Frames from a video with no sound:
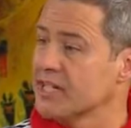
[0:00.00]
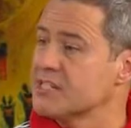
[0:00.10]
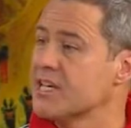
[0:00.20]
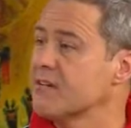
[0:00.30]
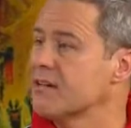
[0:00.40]

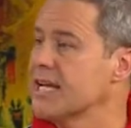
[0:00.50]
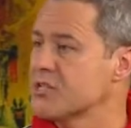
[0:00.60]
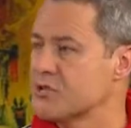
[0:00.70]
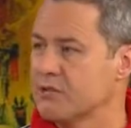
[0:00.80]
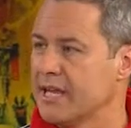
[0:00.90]
Is there a
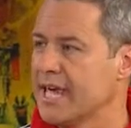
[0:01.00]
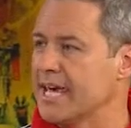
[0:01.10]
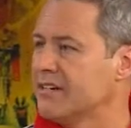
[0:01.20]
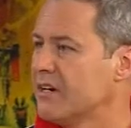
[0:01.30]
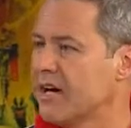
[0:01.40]
natural
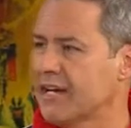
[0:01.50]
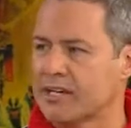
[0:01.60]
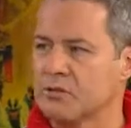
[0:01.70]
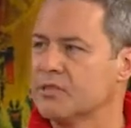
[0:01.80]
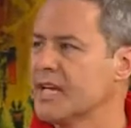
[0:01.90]
hand-eye
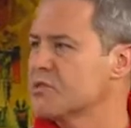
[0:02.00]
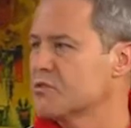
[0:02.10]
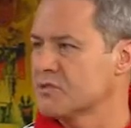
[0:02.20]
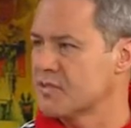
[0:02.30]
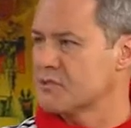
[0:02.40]

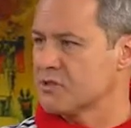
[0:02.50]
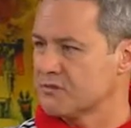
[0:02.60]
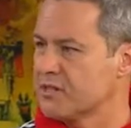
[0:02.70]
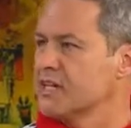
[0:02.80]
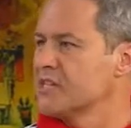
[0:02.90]
coordination or some sort
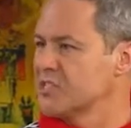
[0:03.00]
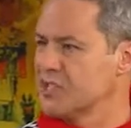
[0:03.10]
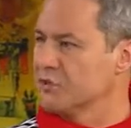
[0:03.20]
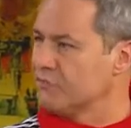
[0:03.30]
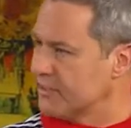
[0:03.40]
of
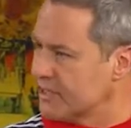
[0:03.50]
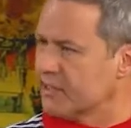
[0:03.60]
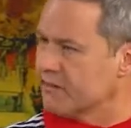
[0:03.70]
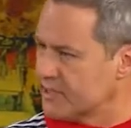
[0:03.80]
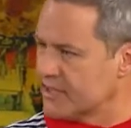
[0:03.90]
skill
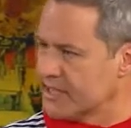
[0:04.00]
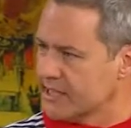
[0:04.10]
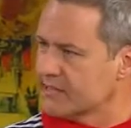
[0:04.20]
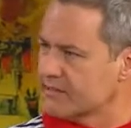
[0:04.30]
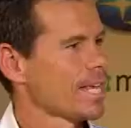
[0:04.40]
feed-off, do you
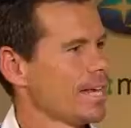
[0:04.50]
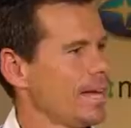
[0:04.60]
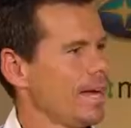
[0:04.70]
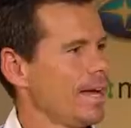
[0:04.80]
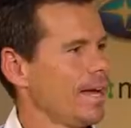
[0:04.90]
think? It
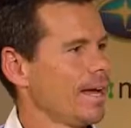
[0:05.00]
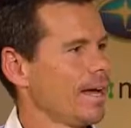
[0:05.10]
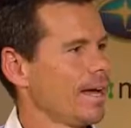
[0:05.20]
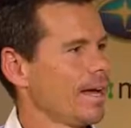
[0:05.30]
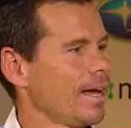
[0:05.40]
helps you in both
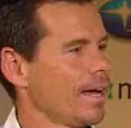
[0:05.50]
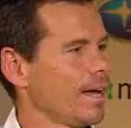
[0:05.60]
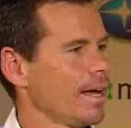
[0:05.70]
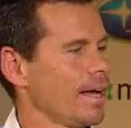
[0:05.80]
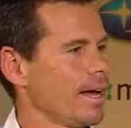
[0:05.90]
those
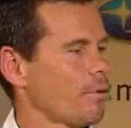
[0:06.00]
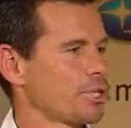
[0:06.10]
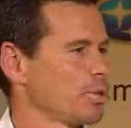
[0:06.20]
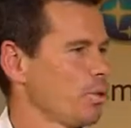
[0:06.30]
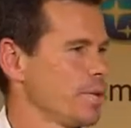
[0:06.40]
sports? I'm
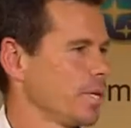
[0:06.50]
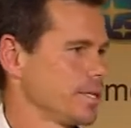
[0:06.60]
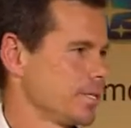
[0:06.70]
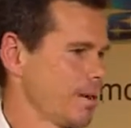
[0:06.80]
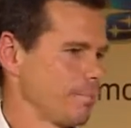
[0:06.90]
sure
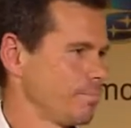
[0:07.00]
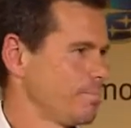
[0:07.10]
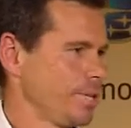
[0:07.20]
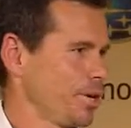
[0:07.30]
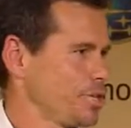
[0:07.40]
there's some
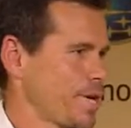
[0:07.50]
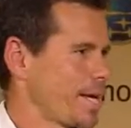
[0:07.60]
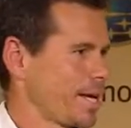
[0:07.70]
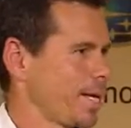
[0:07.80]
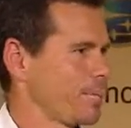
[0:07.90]

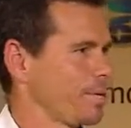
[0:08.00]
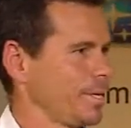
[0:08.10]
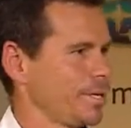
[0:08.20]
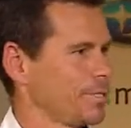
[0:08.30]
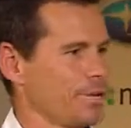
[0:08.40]
genetic
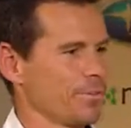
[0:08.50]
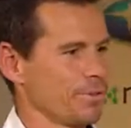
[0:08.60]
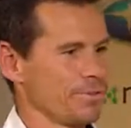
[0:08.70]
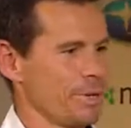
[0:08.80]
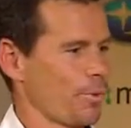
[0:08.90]
element in terms
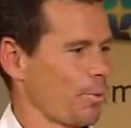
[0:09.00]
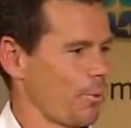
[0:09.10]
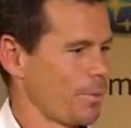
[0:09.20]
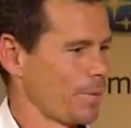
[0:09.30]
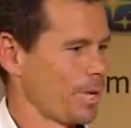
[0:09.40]
of
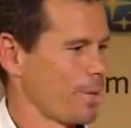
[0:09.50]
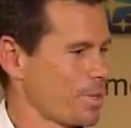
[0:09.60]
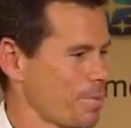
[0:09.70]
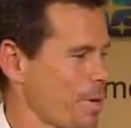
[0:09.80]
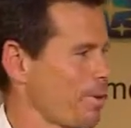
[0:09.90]

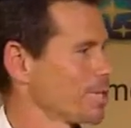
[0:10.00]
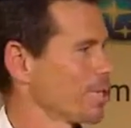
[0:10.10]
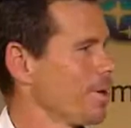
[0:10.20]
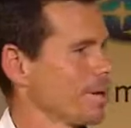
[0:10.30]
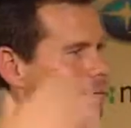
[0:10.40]
what your parents
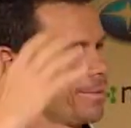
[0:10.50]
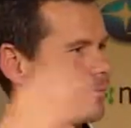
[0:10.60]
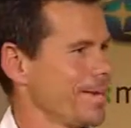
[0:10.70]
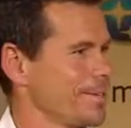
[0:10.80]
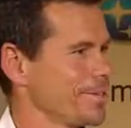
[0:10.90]
are like
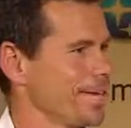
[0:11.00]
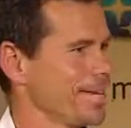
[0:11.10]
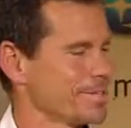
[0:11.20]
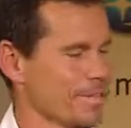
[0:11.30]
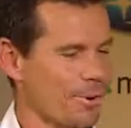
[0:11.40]

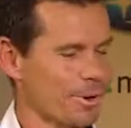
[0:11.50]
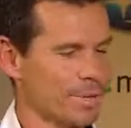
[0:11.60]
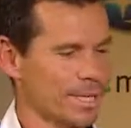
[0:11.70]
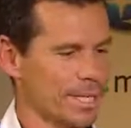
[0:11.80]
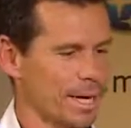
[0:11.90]
and so on,
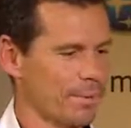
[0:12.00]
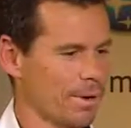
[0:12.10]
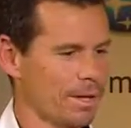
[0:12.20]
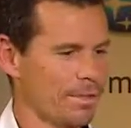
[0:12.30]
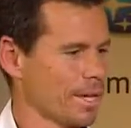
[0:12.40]
but
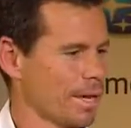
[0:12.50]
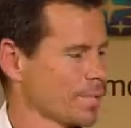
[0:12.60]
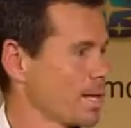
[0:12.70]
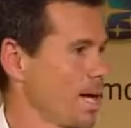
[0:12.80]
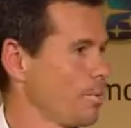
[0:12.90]
I think it
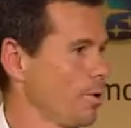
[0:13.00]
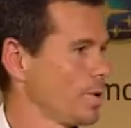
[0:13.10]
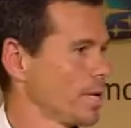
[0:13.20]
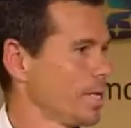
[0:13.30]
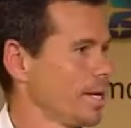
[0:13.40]
comes down to hard work.